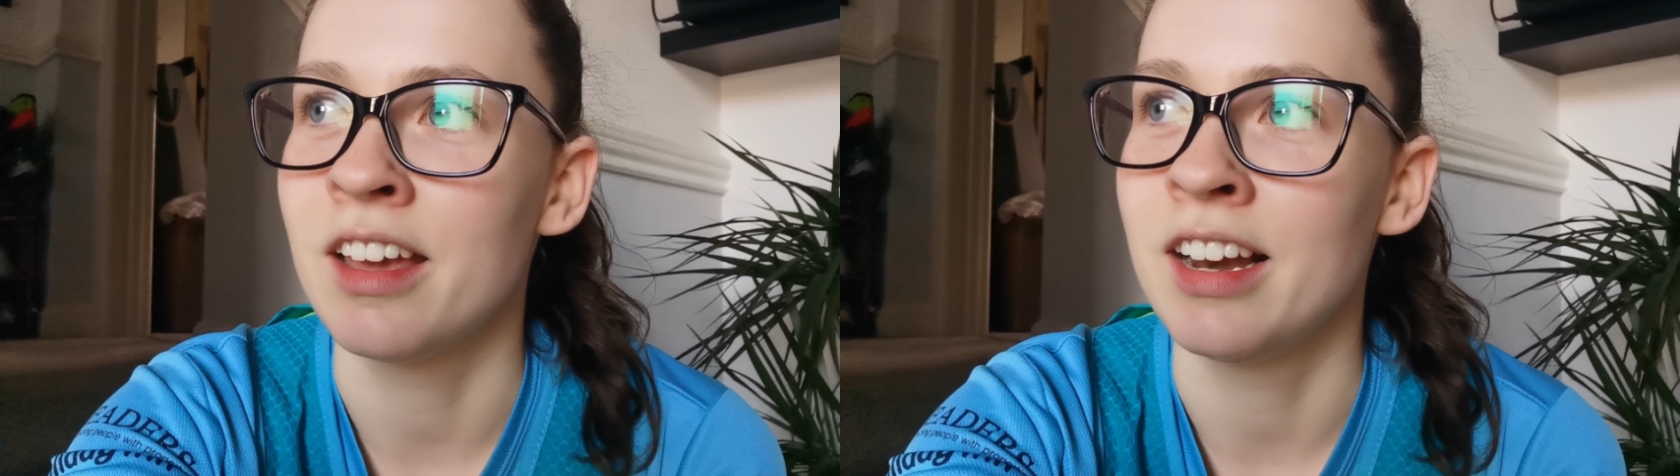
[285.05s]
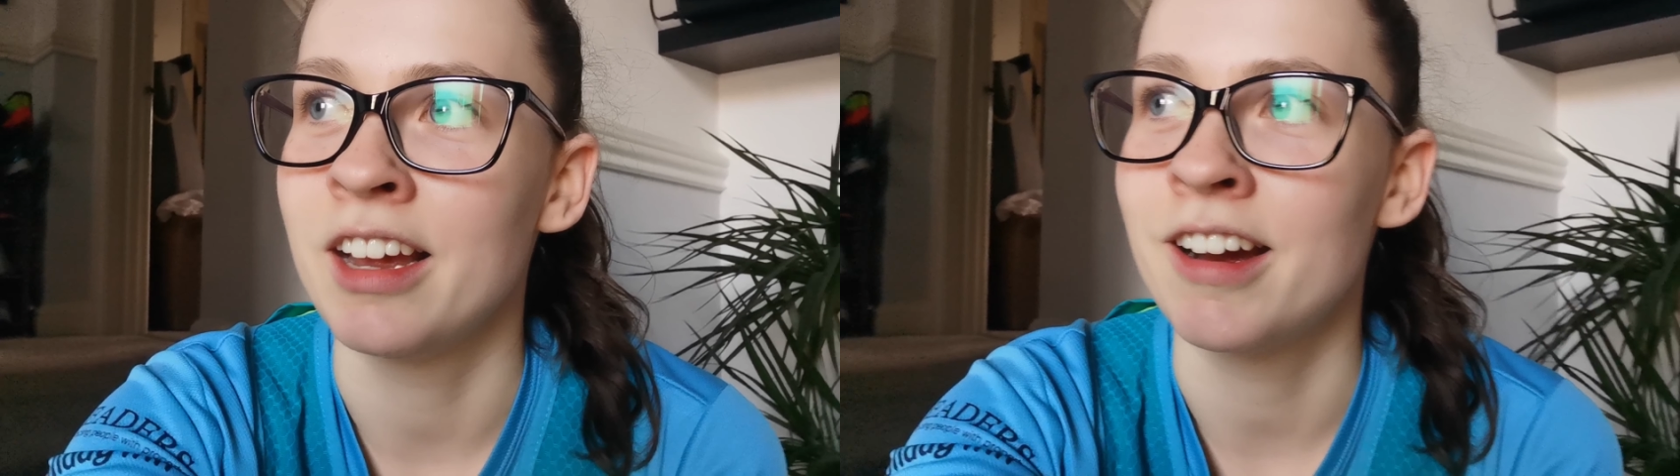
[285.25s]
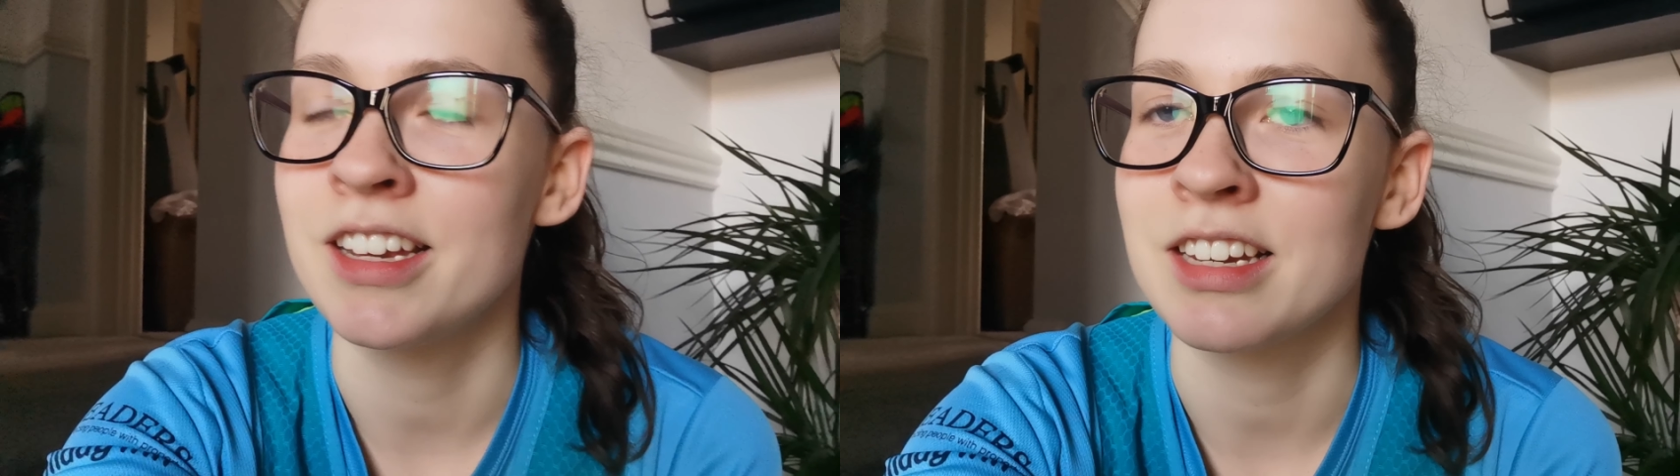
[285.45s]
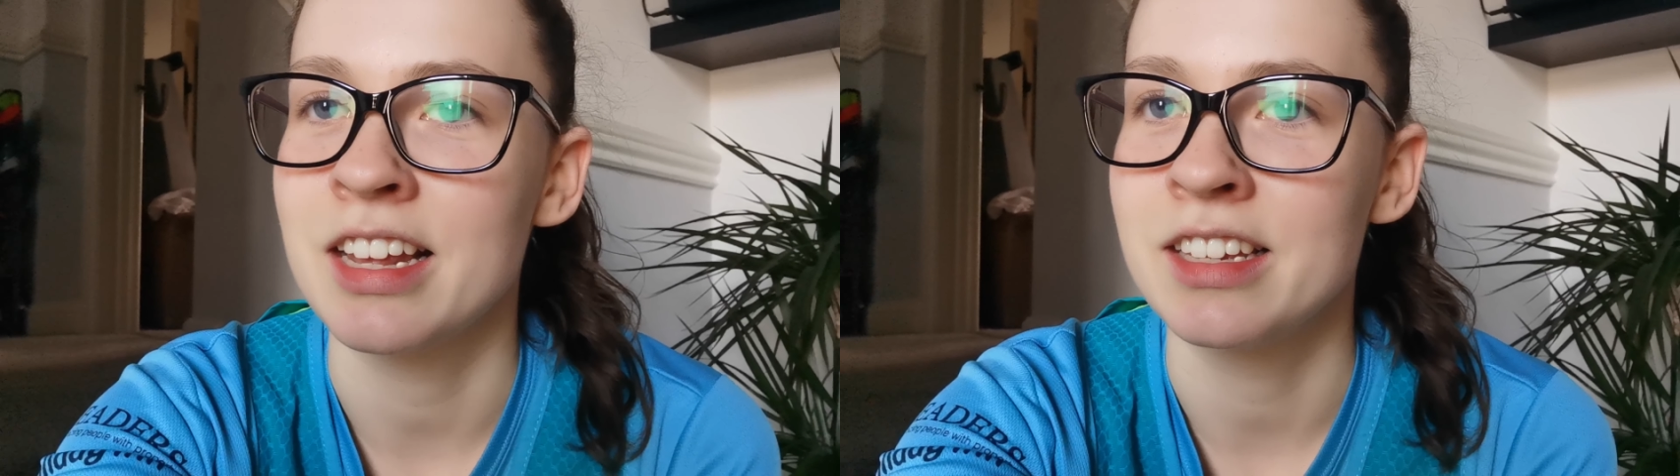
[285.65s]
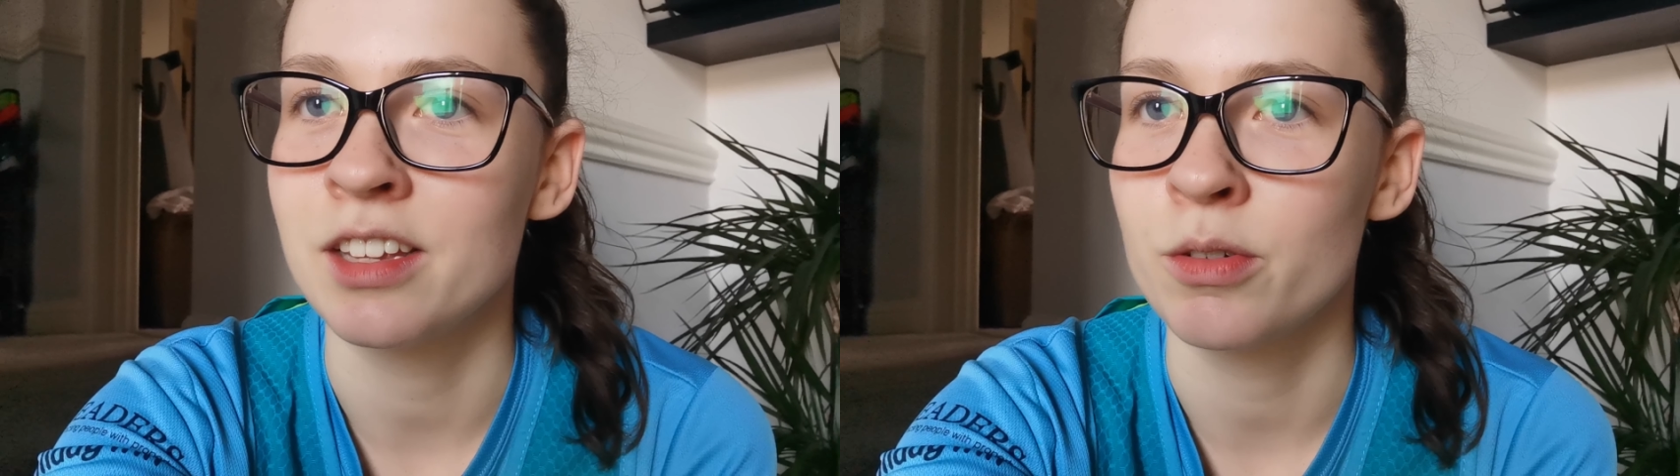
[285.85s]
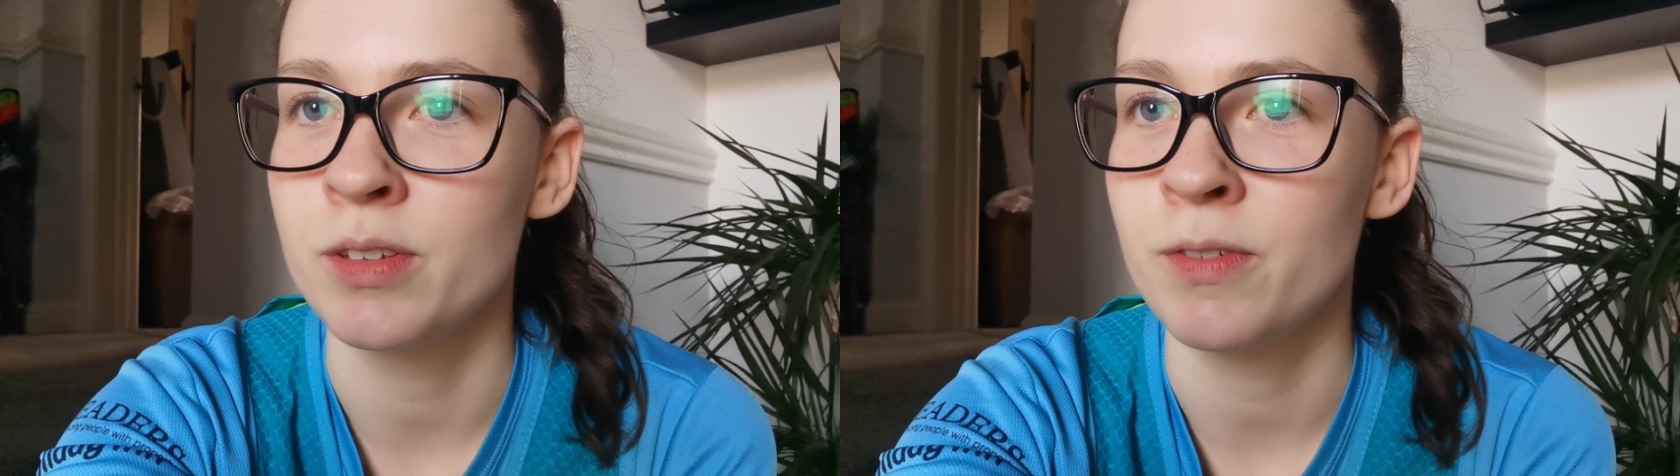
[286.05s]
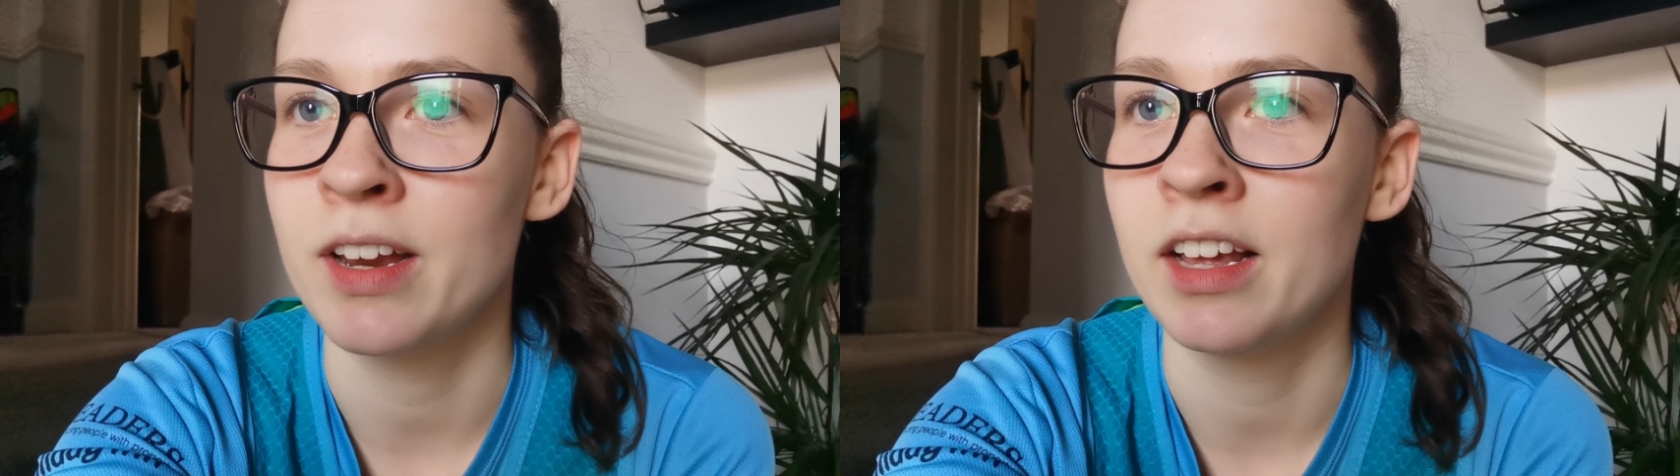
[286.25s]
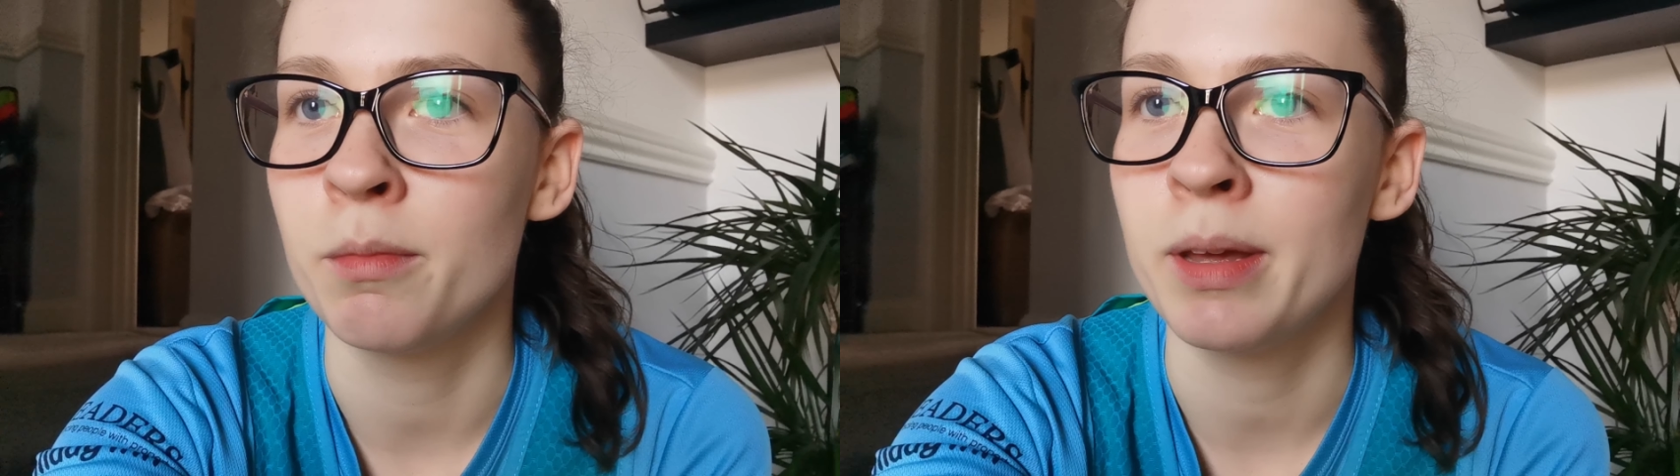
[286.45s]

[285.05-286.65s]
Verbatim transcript: earlier actually because I was feeling